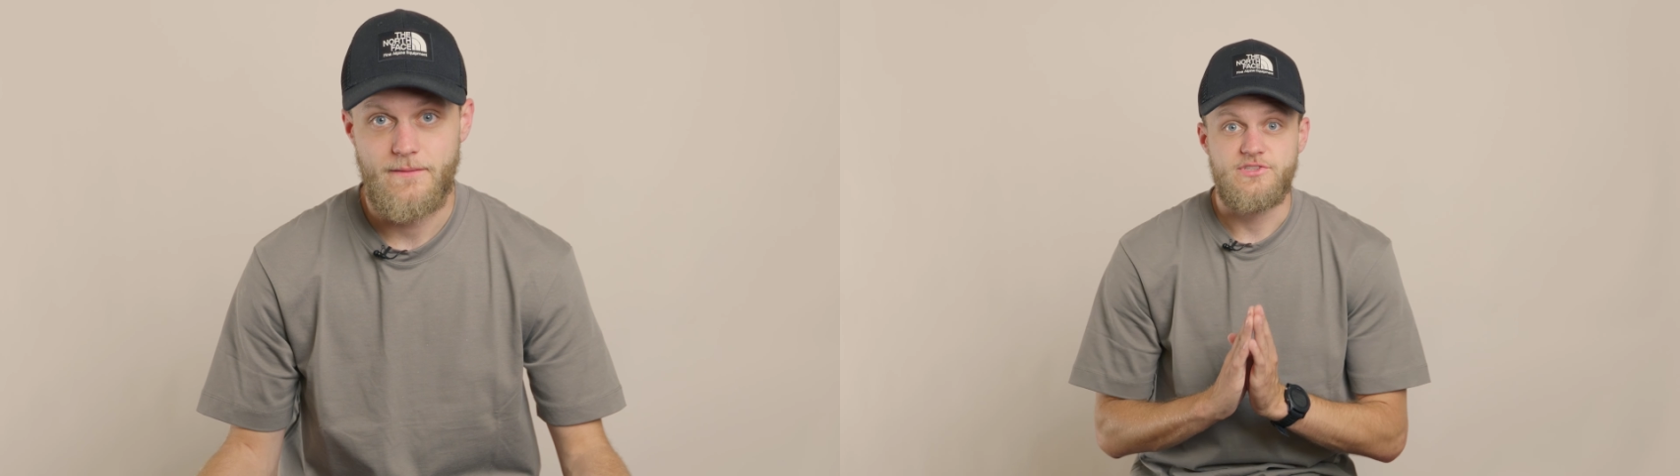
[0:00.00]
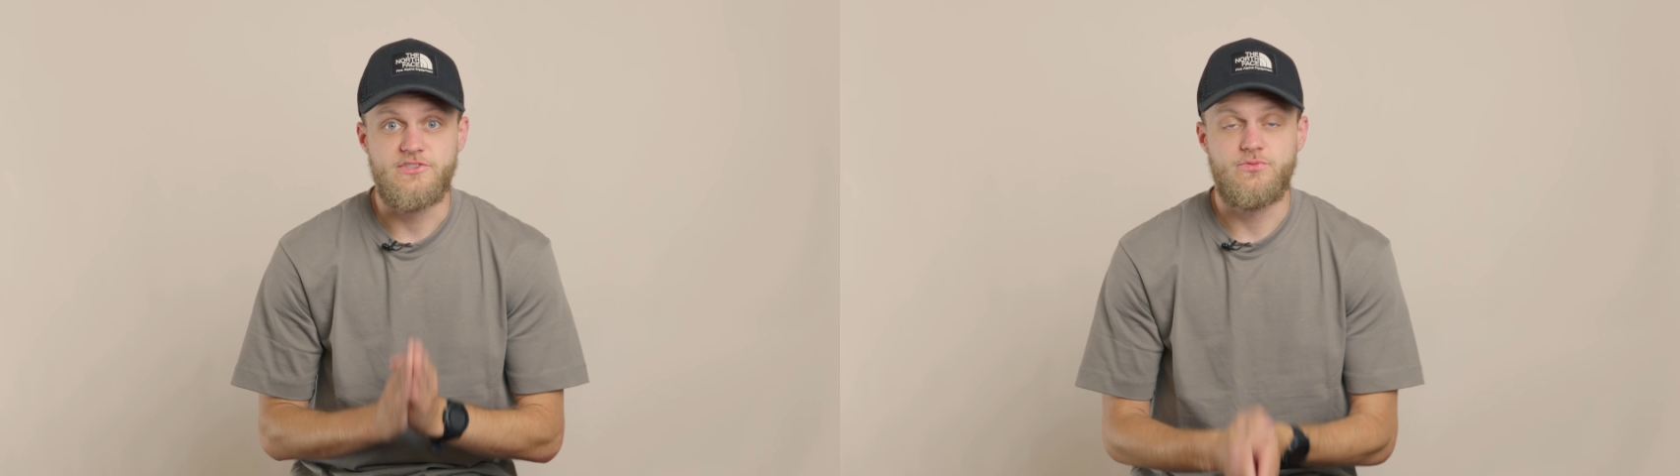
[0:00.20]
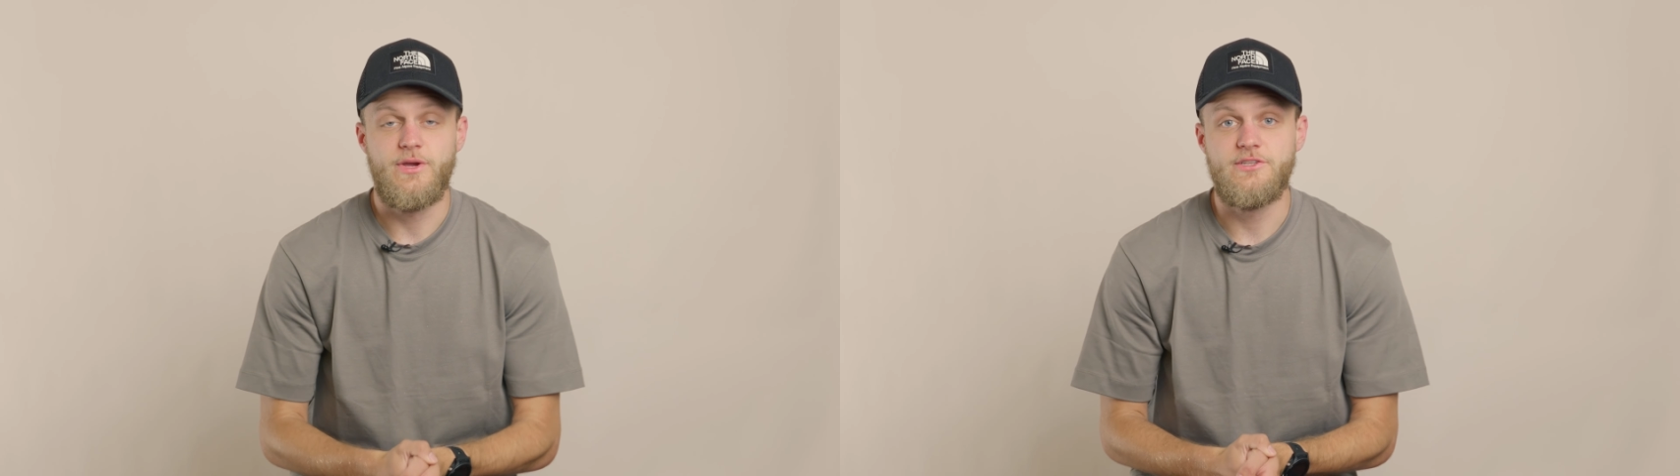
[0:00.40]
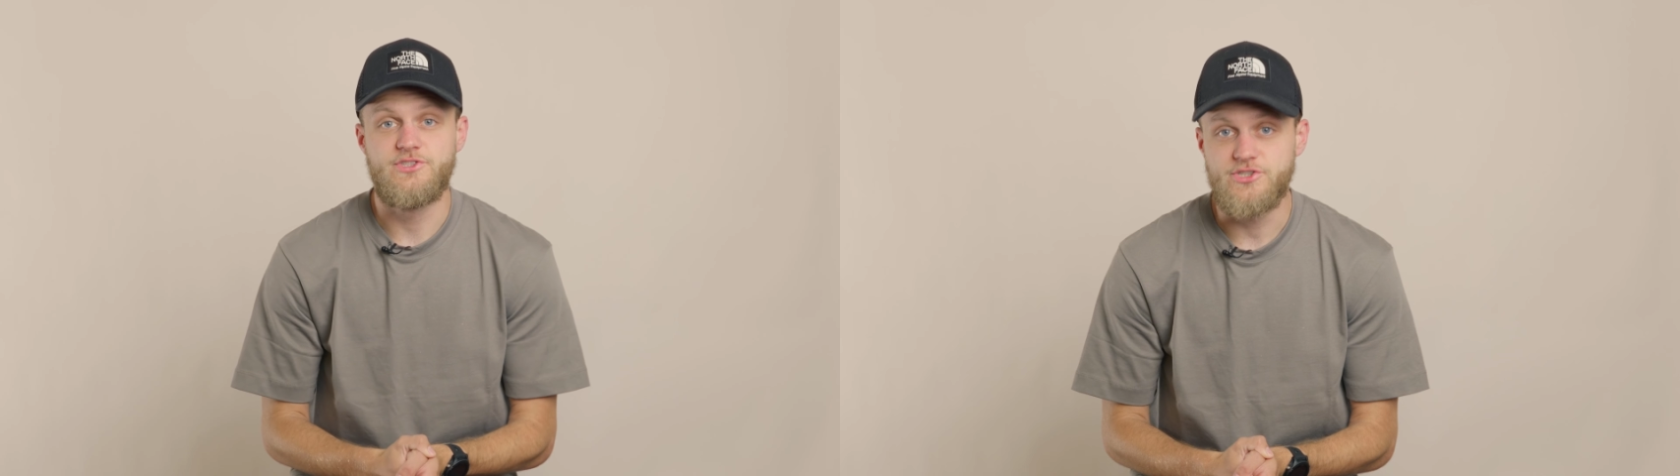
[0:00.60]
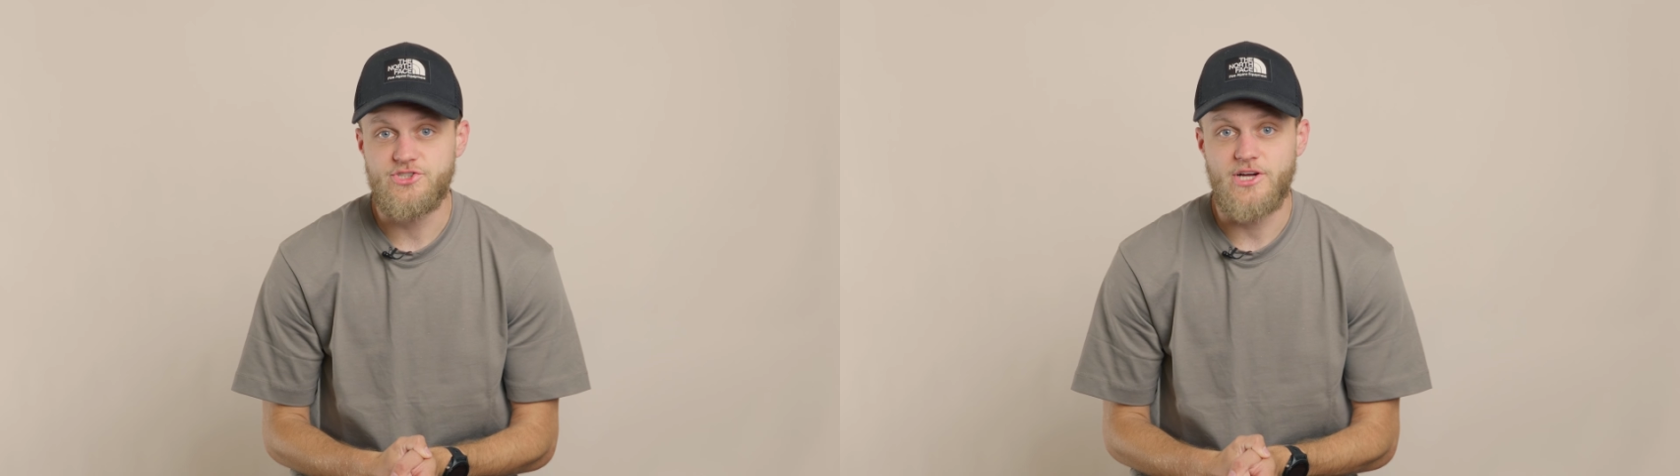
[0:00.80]
Since we had
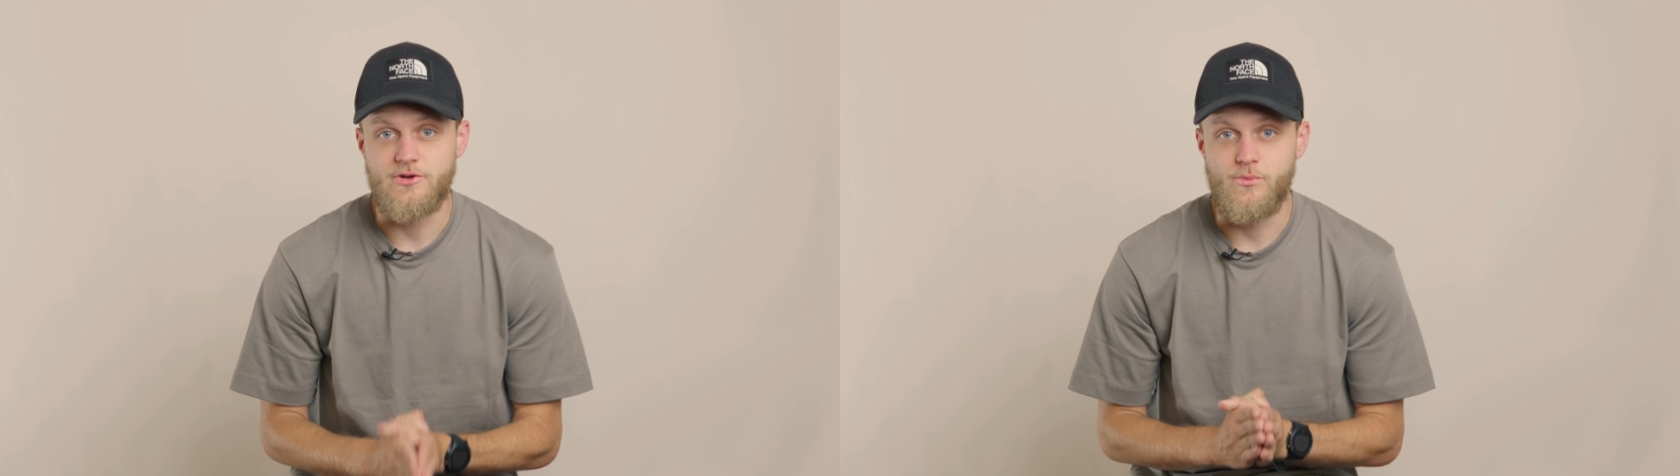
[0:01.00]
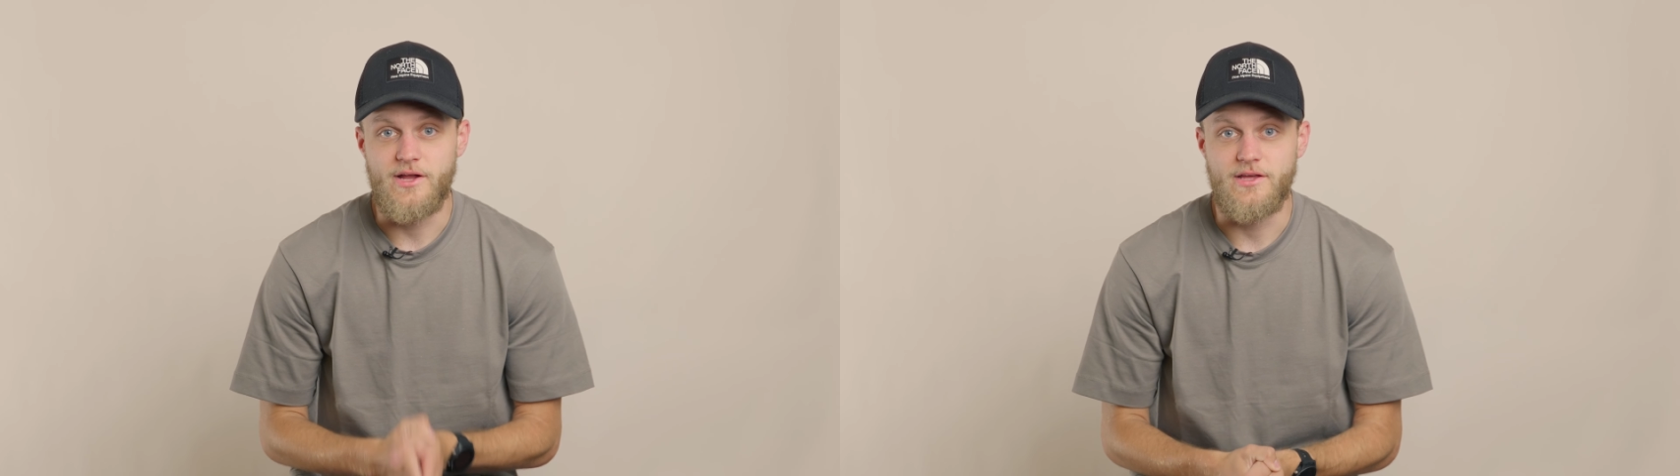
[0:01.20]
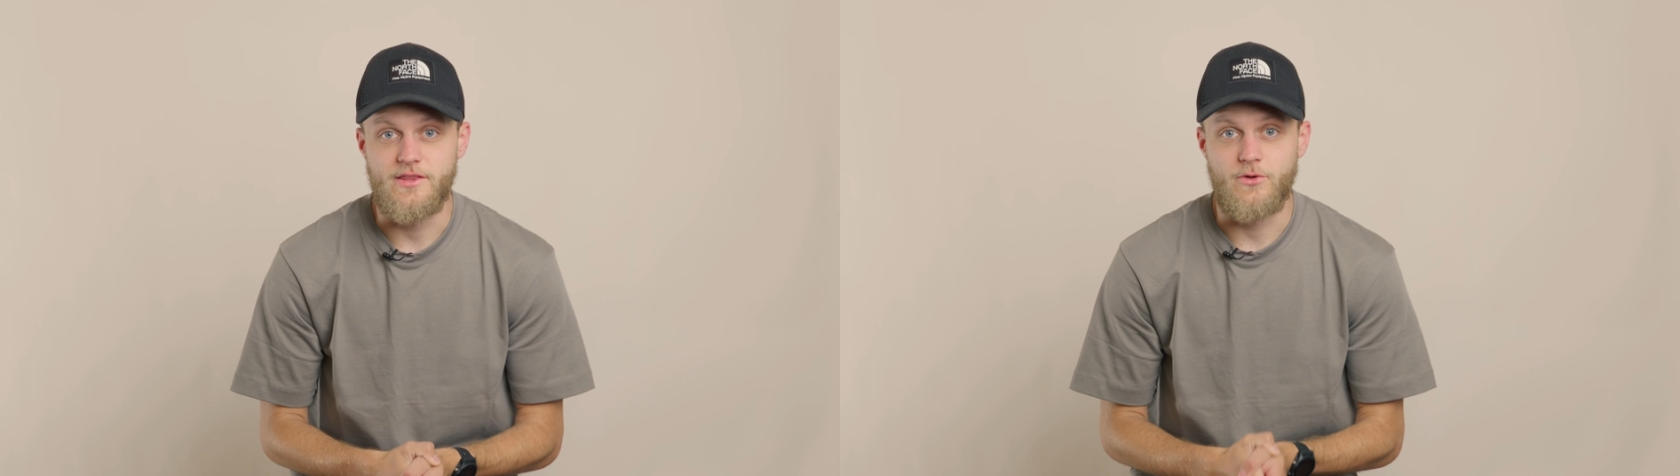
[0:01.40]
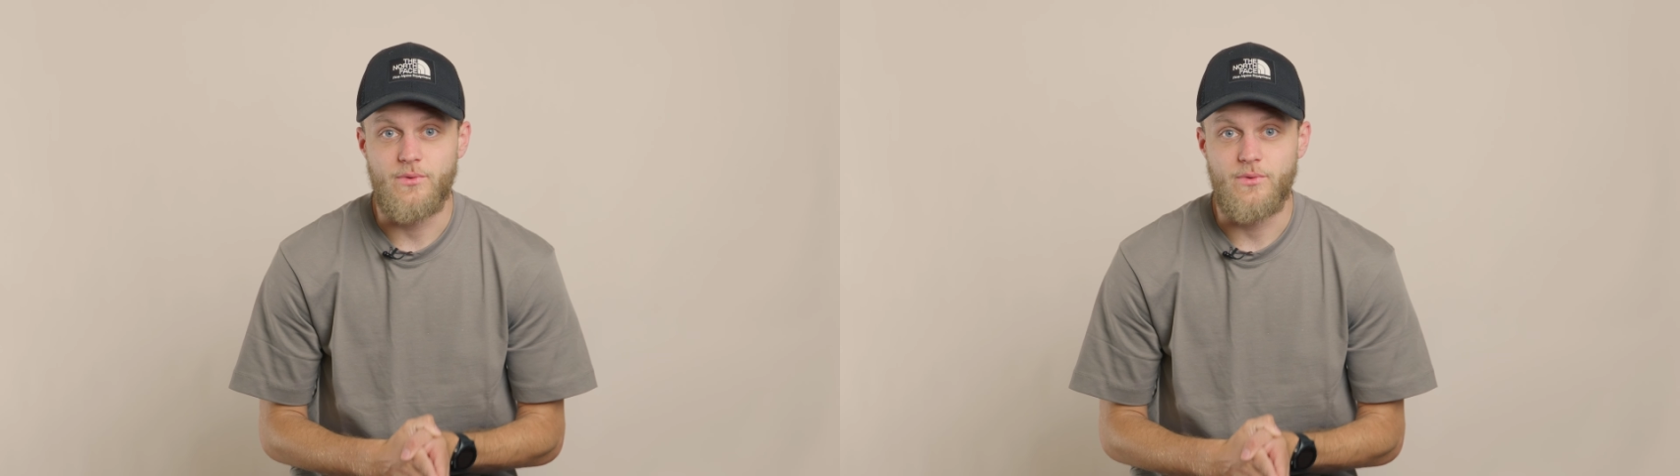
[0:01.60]
just shot a wedding there,